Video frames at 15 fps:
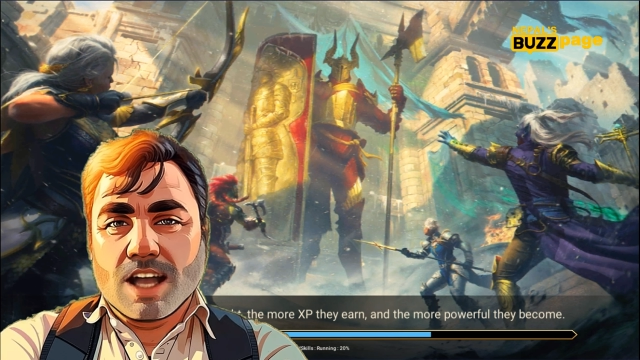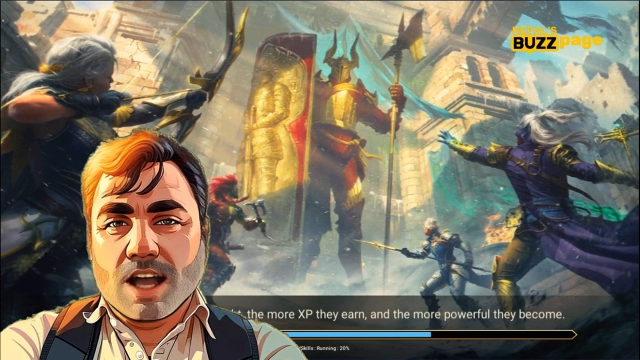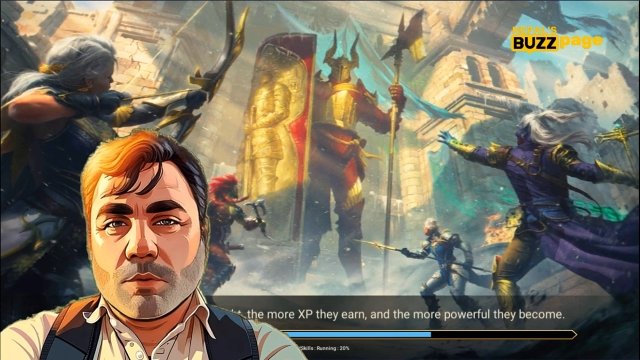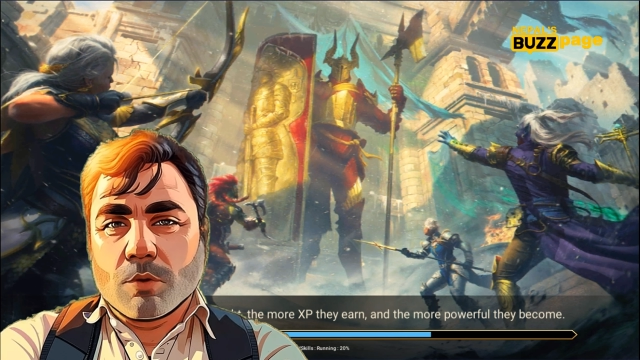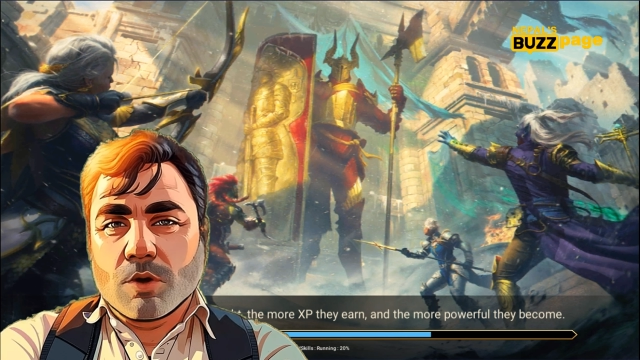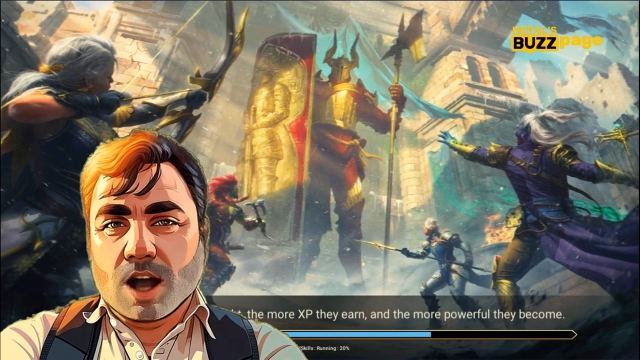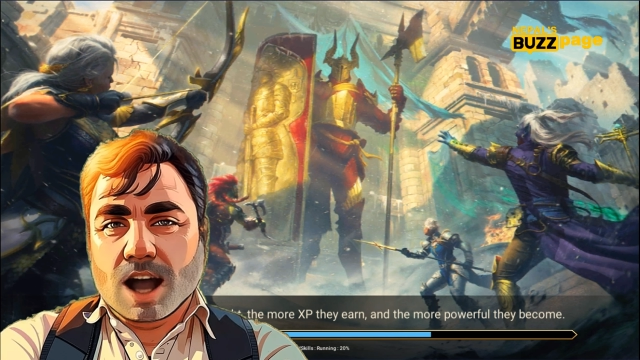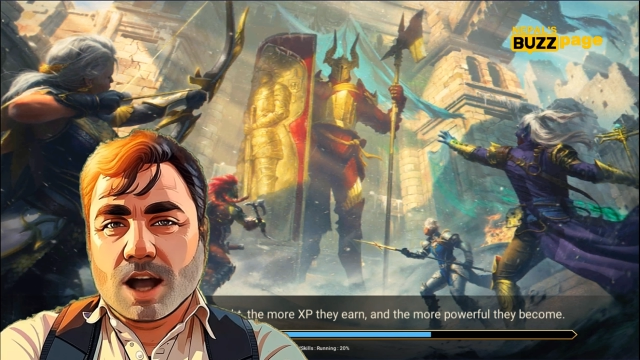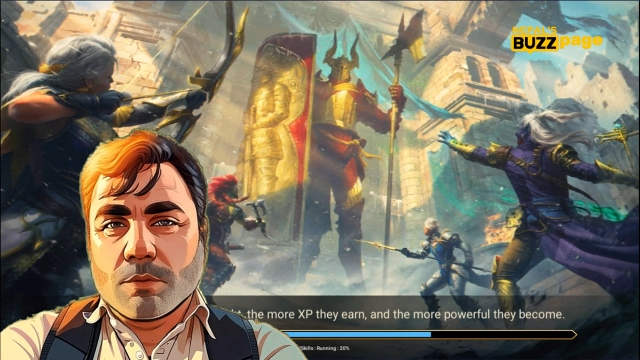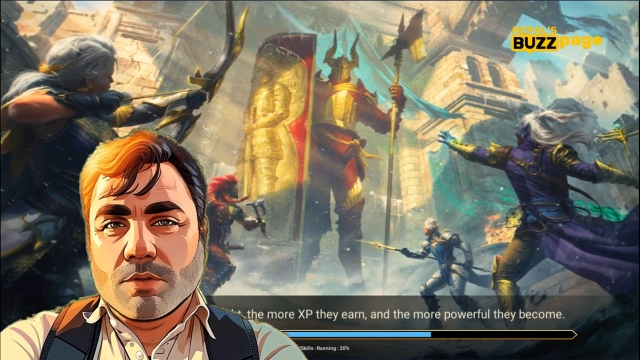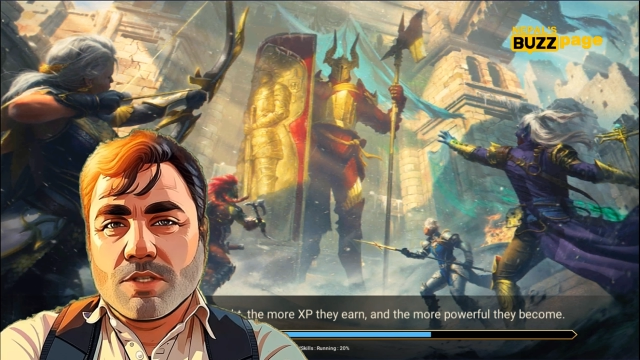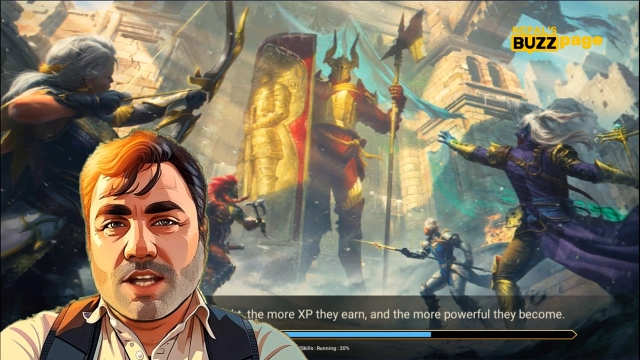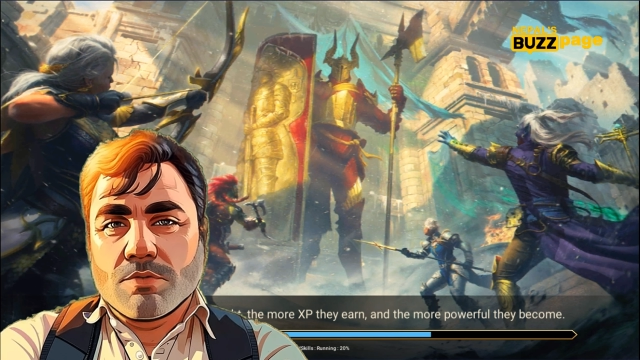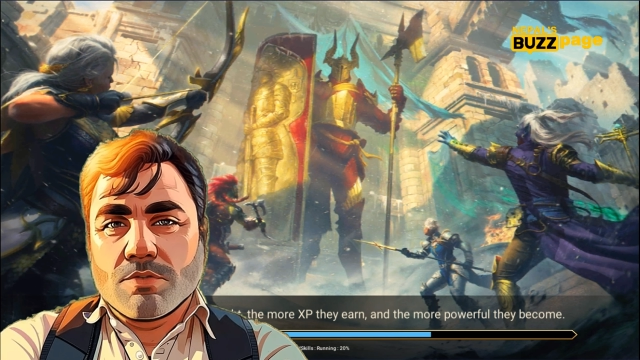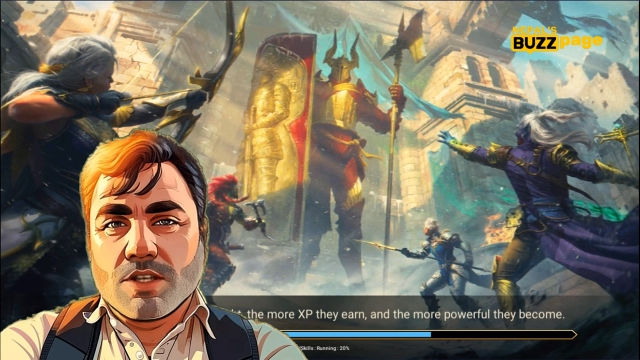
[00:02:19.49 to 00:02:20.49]
and
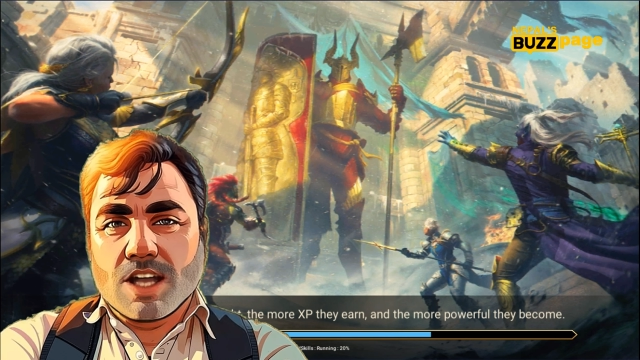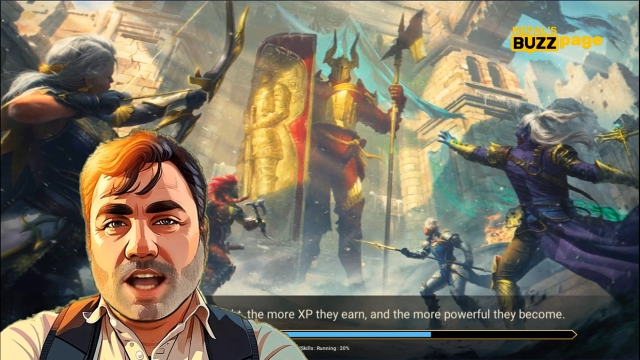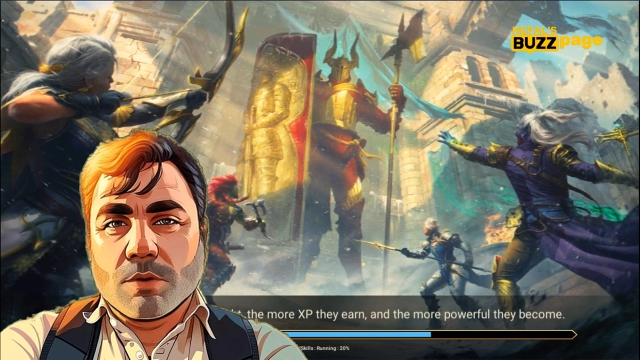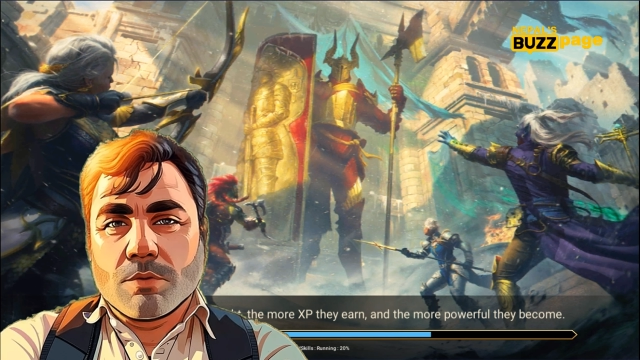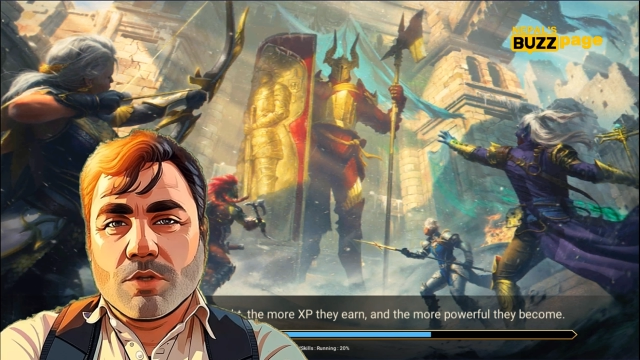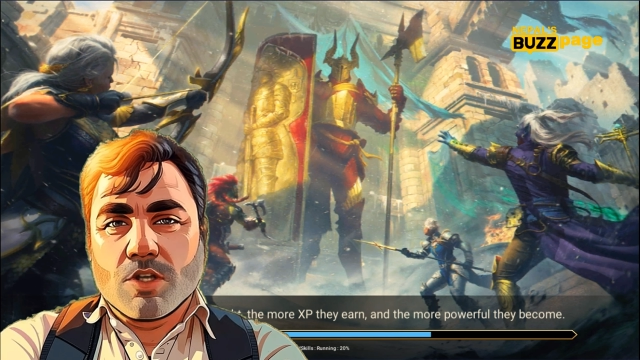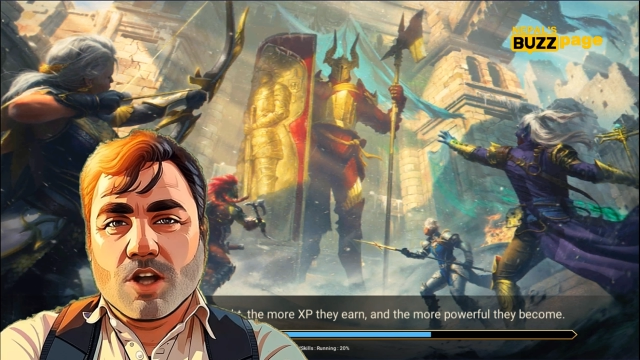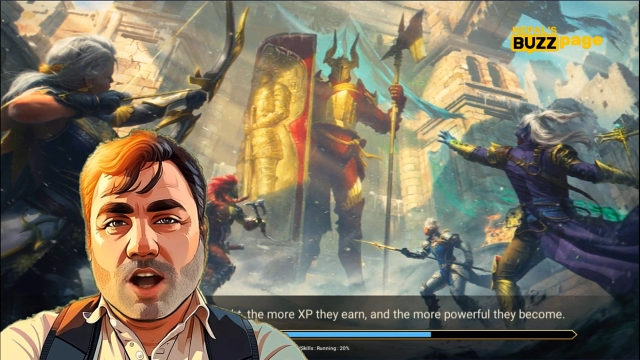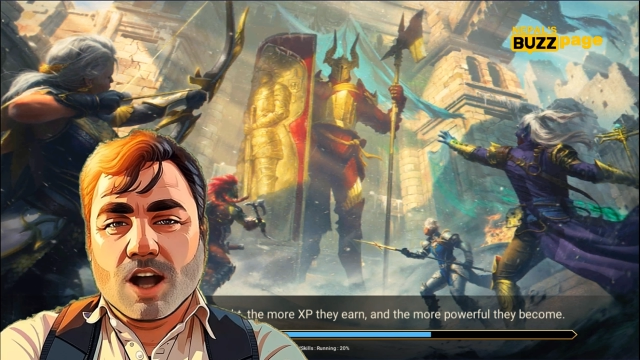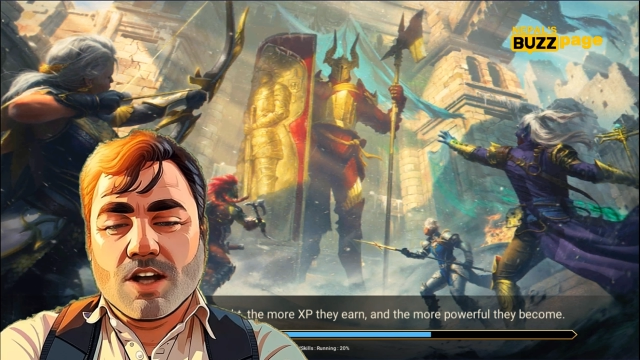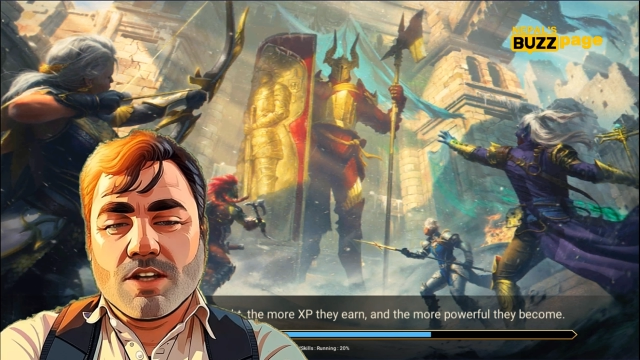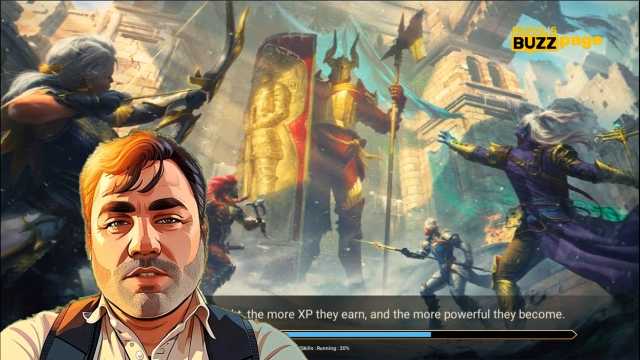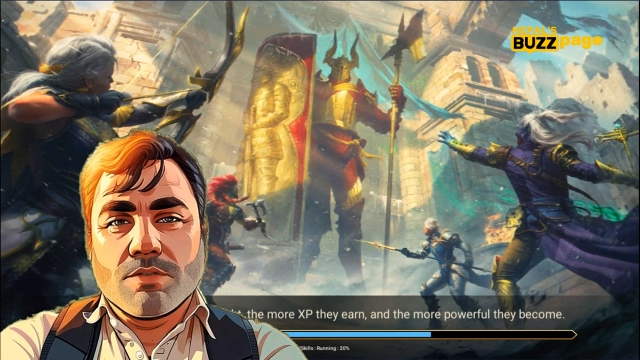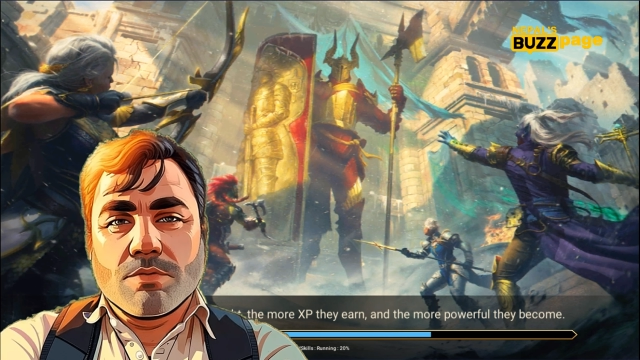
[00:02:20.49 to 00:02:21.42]
perhaps give the game a shot.